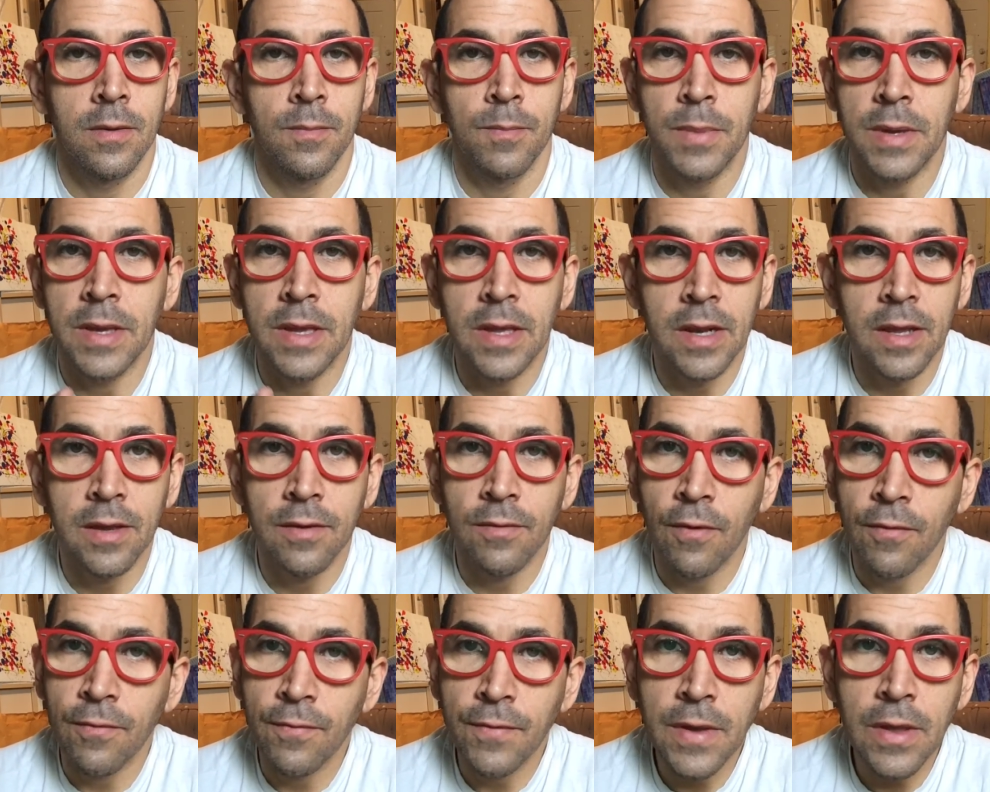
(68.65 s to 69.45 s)
Beginning
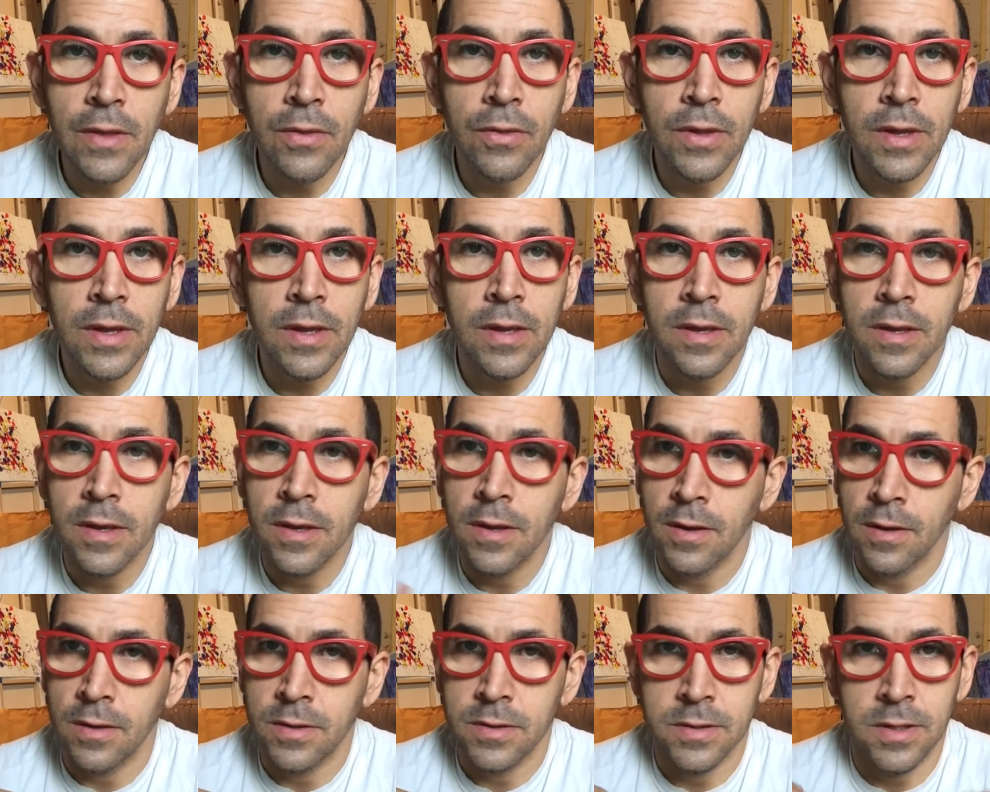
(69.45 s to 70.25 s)
of a feeling,
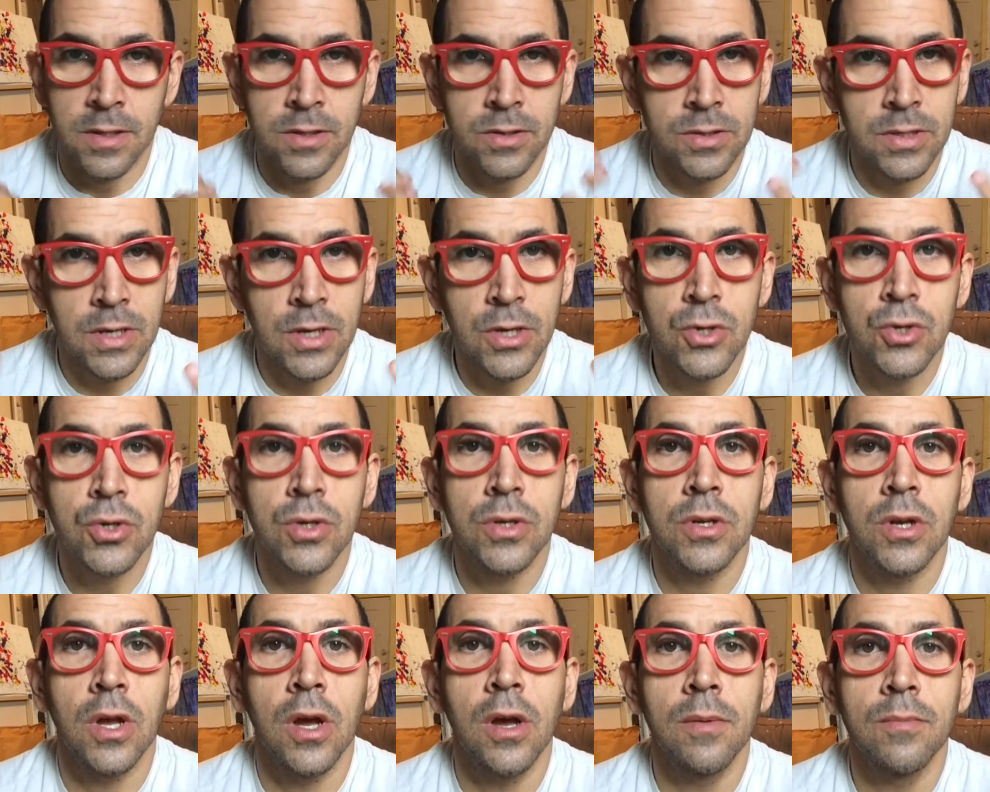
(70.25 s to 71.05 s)

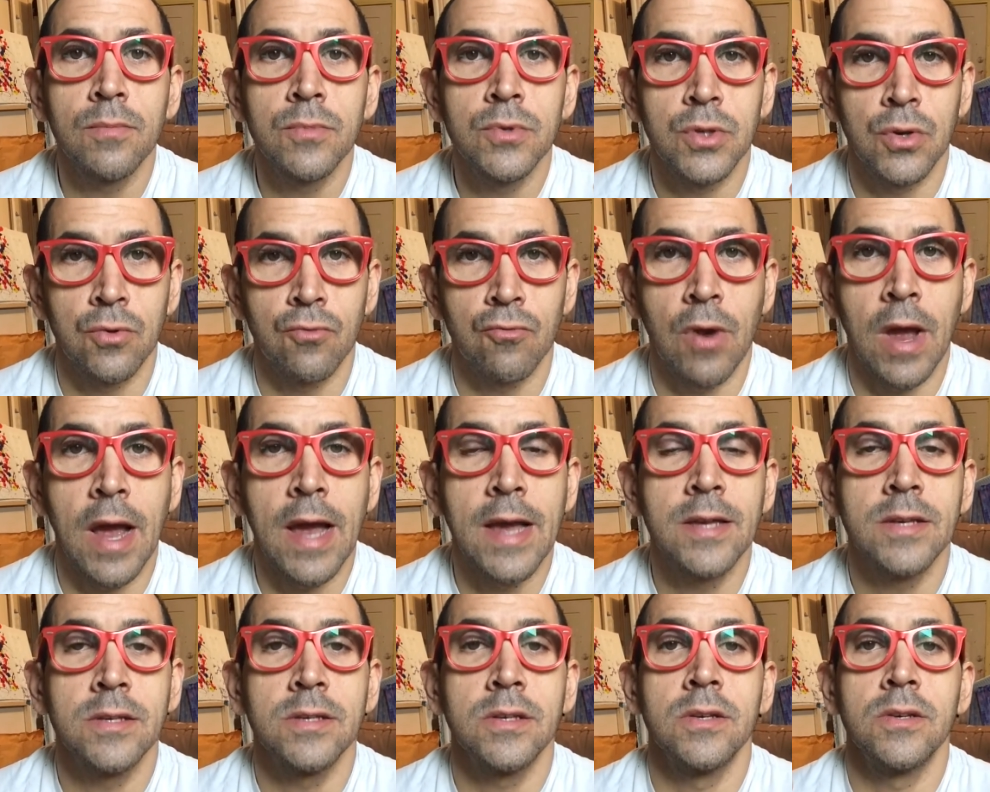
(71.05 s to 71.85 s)
sensation comes, it
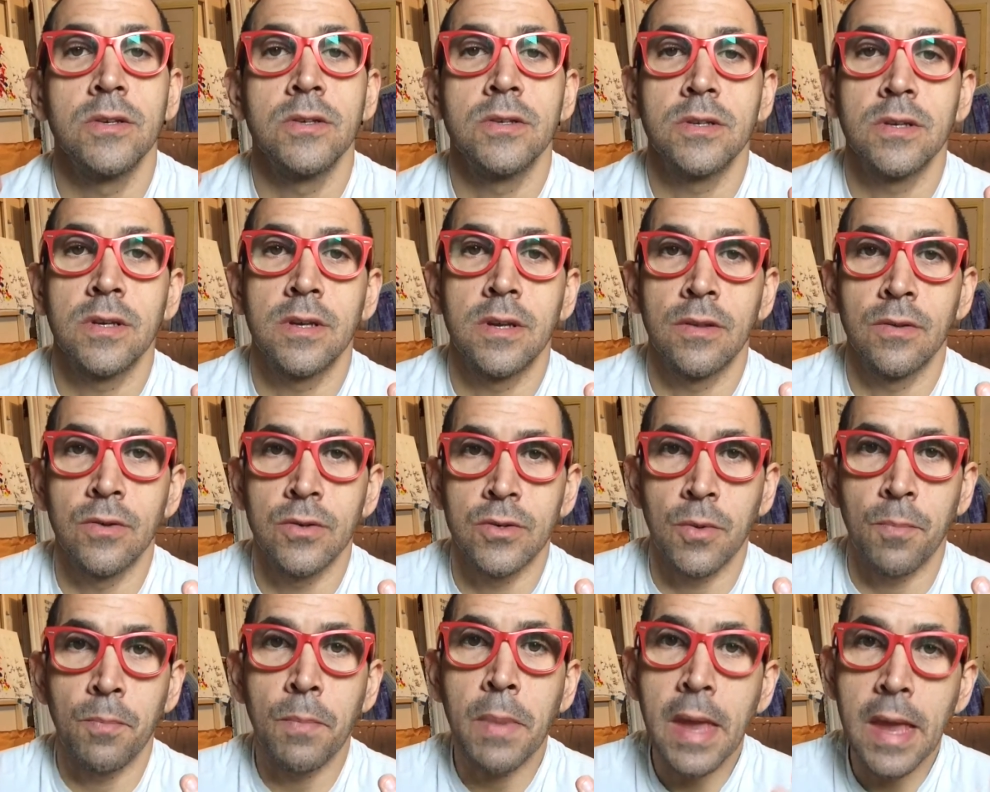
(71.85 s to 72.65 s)
rises,
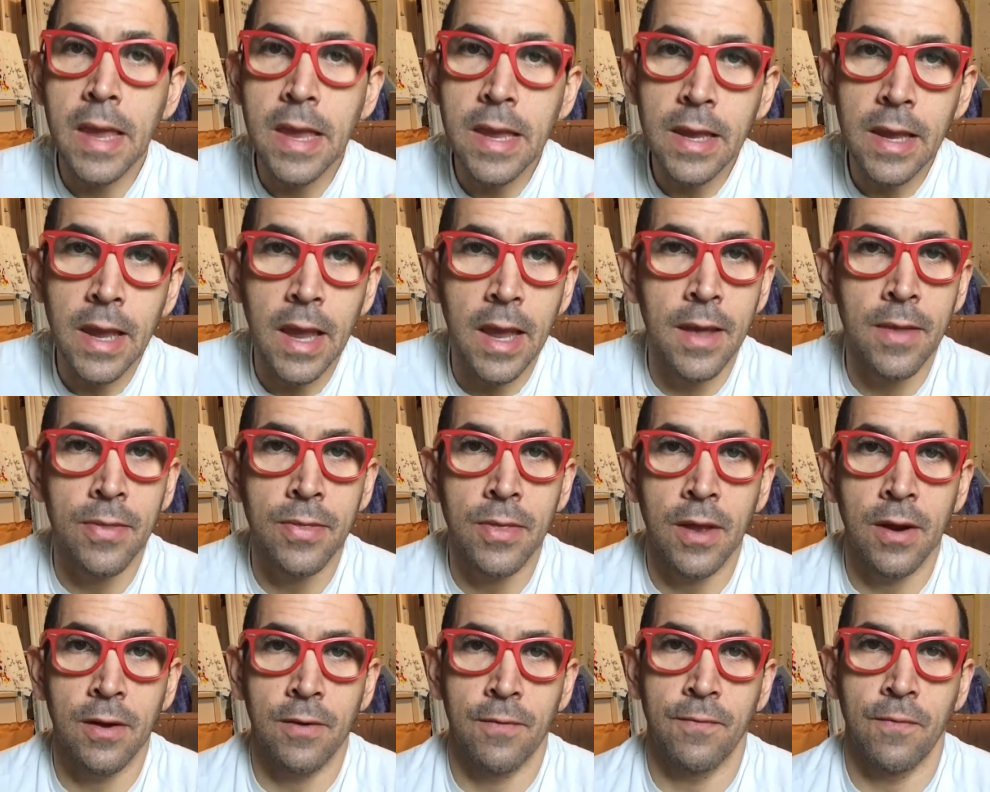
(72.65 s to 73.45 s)
there's a peak, and
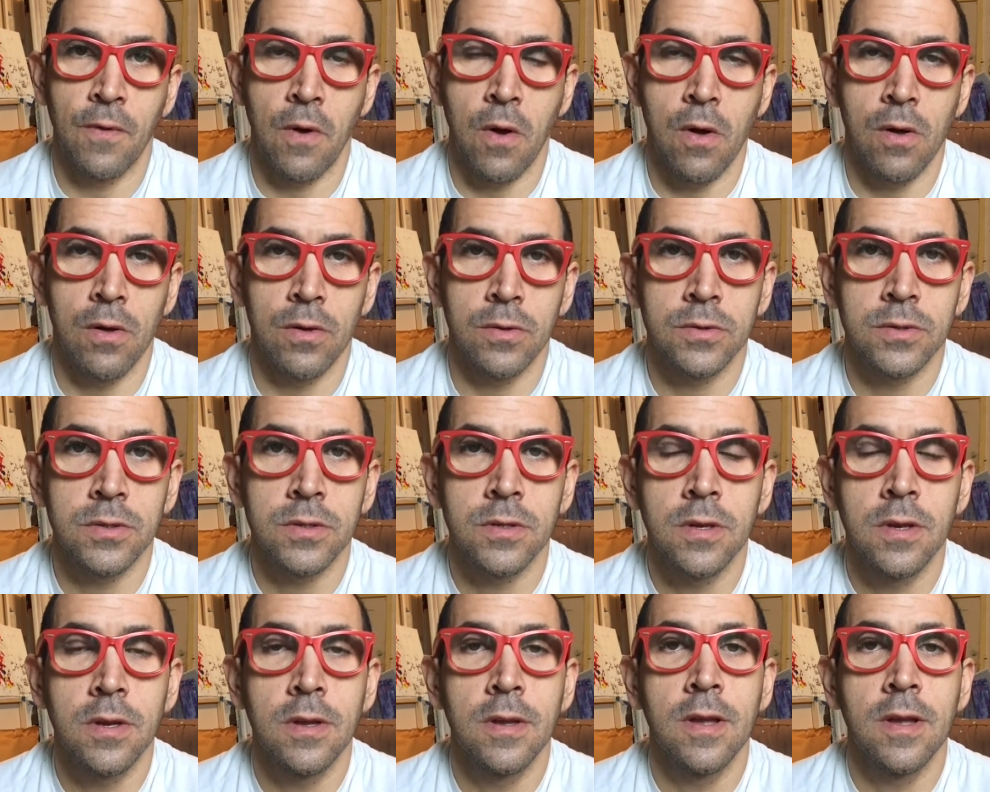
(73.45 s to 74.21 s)
then it falls.